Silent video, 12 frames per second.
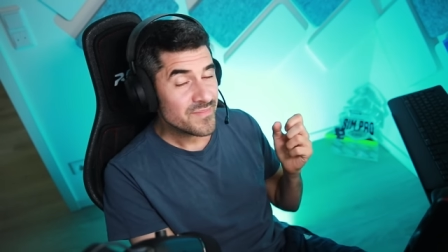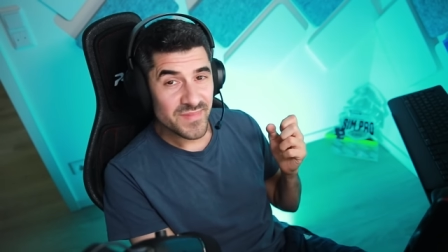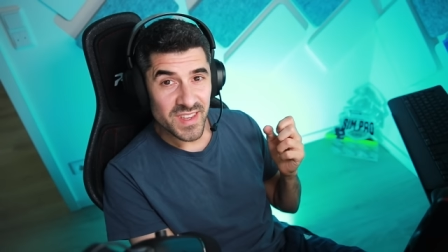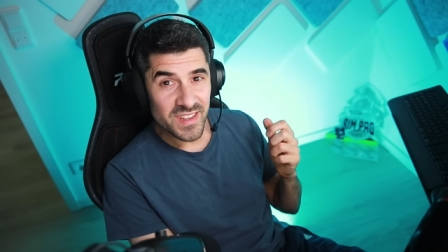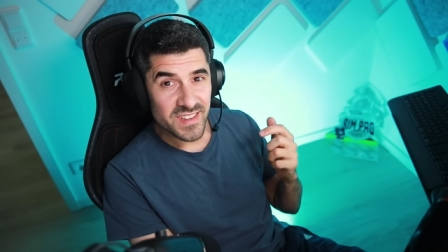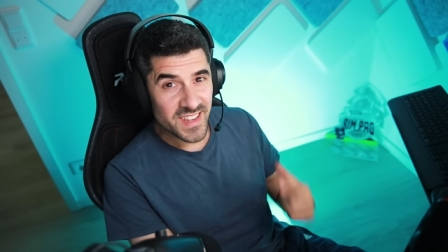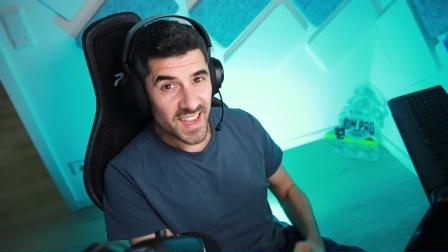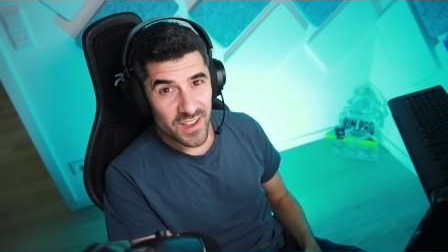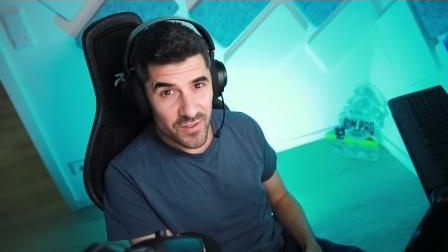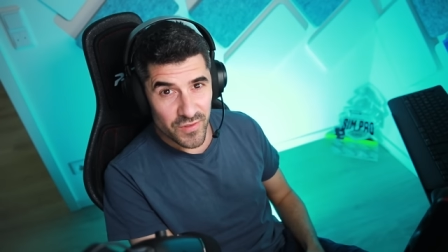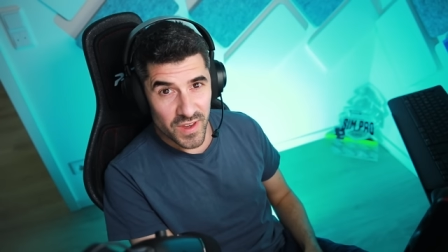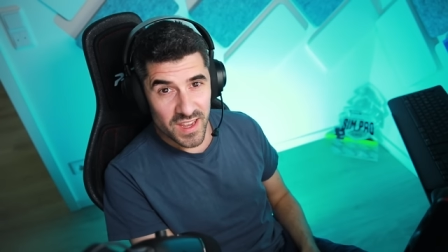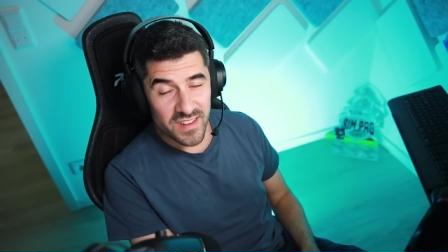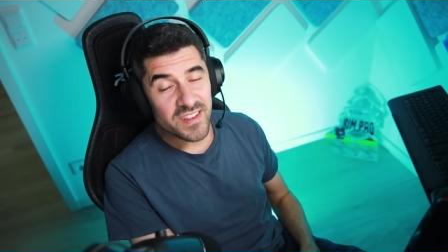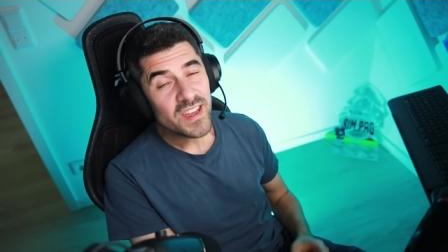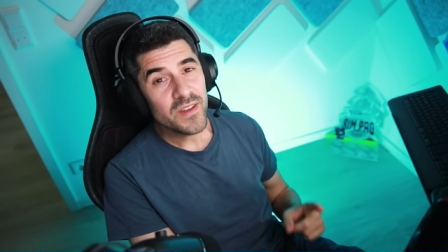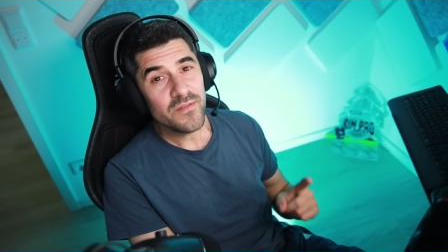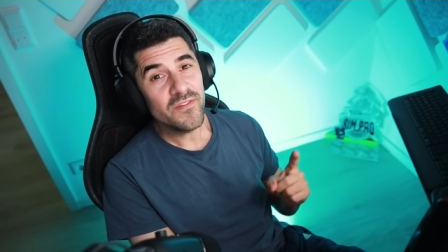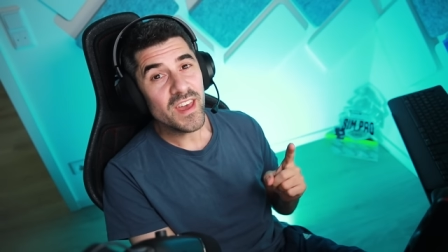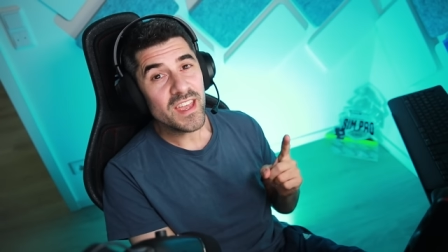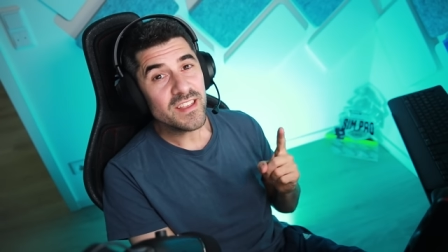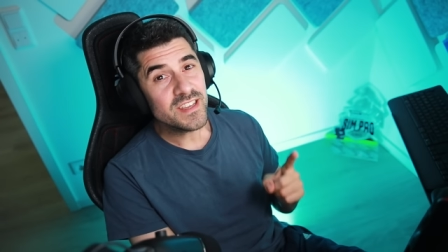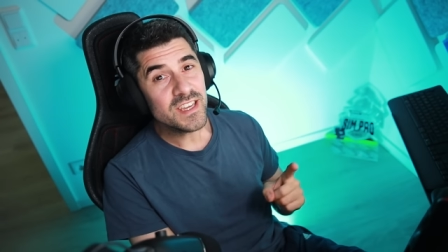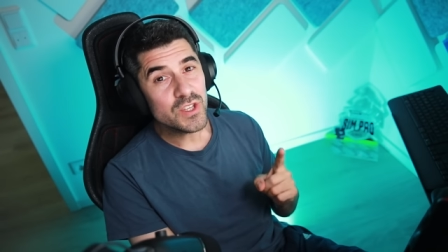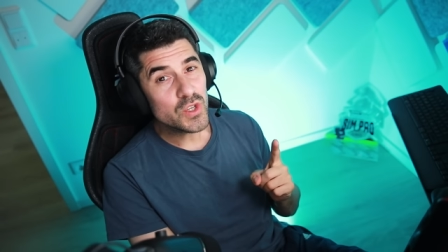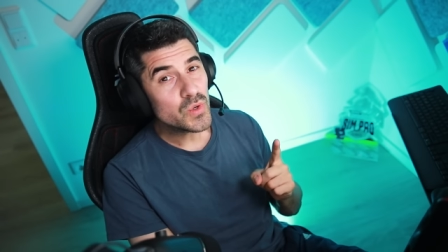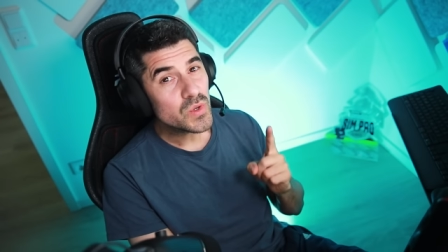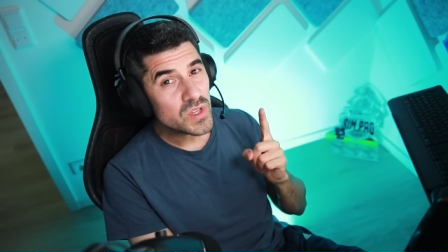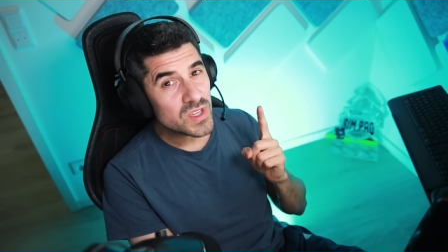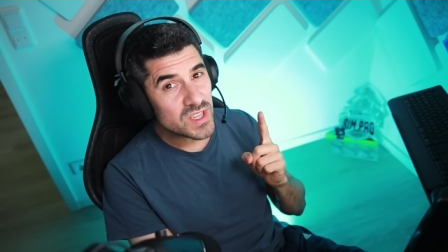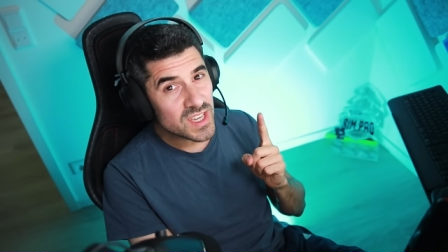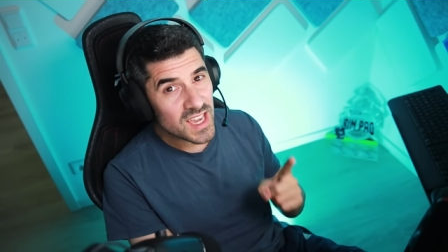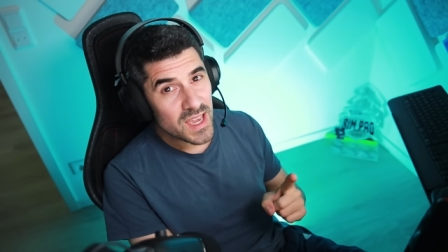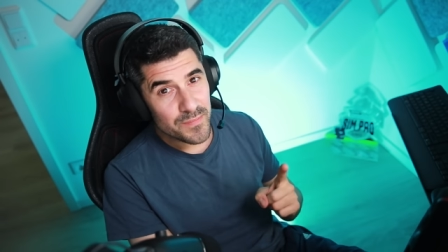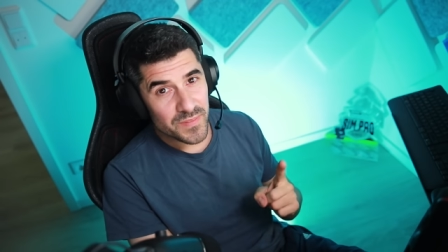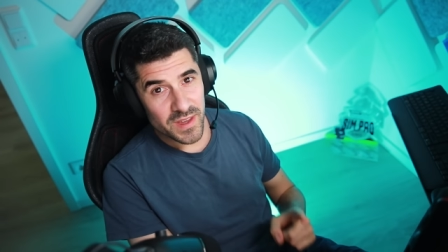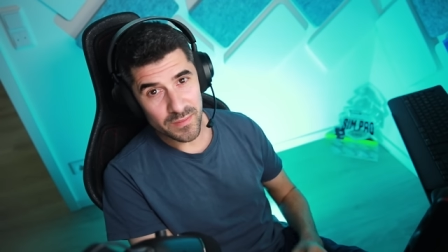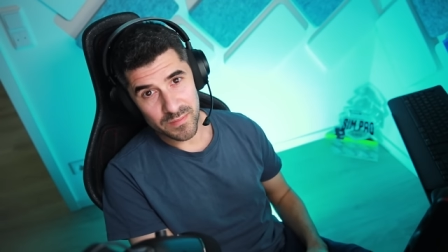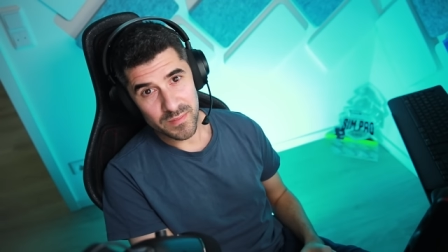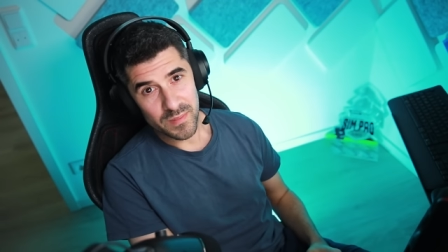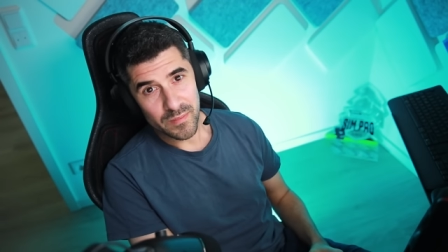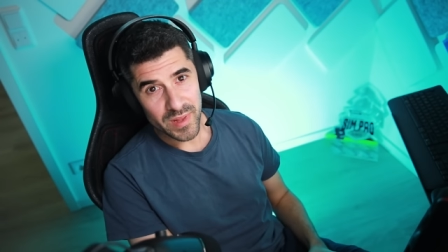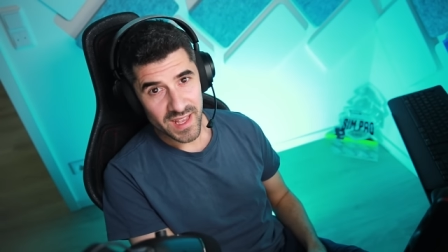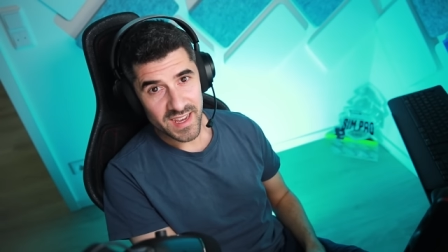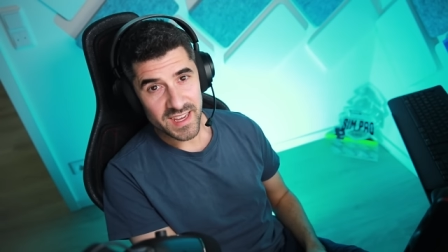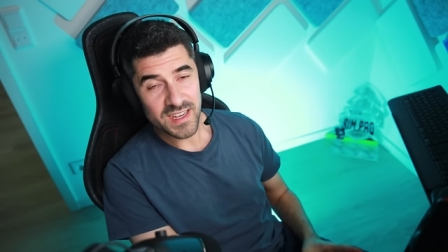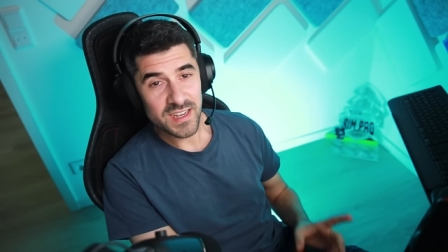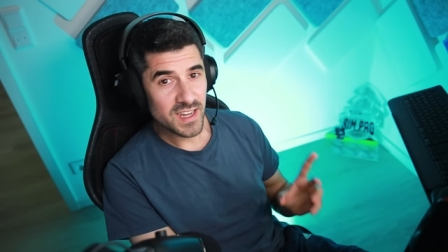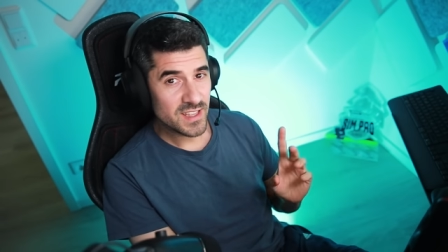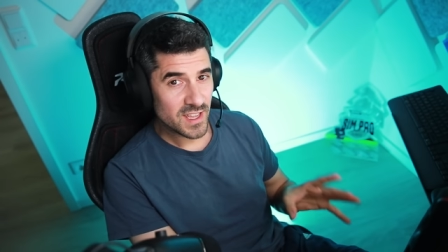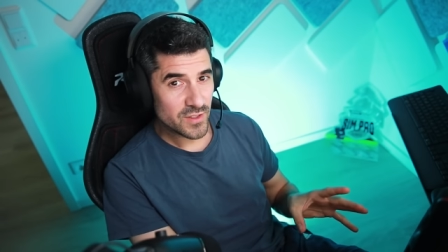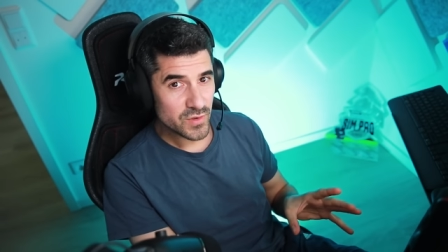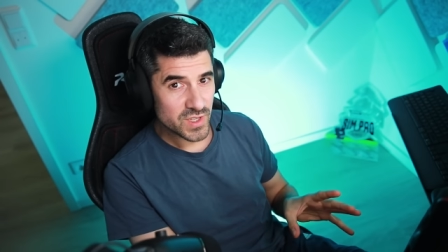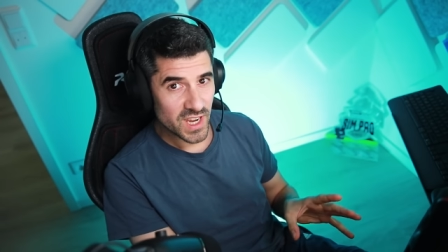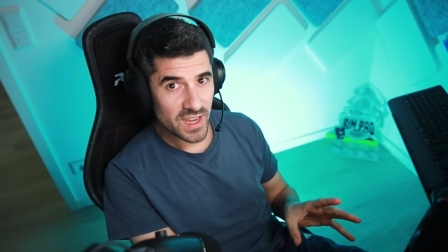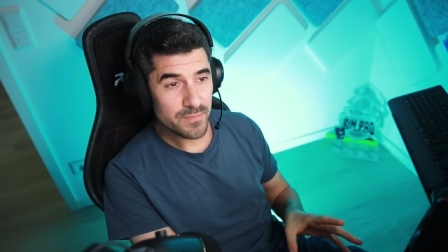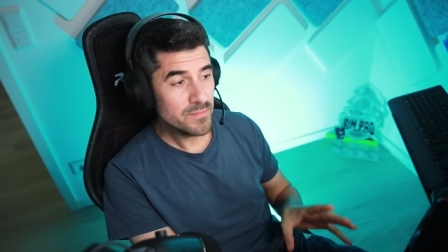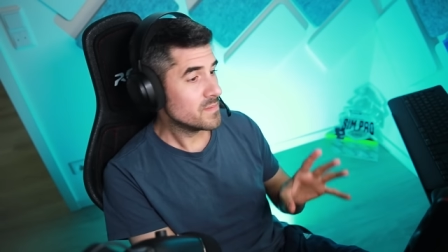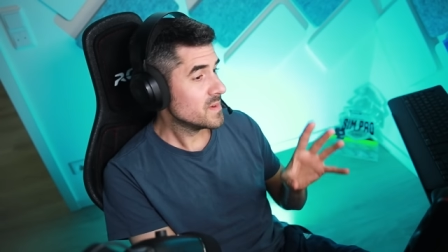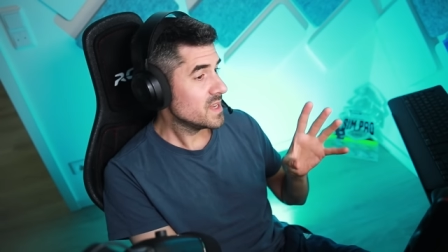The second thing is they need to keep them playing another time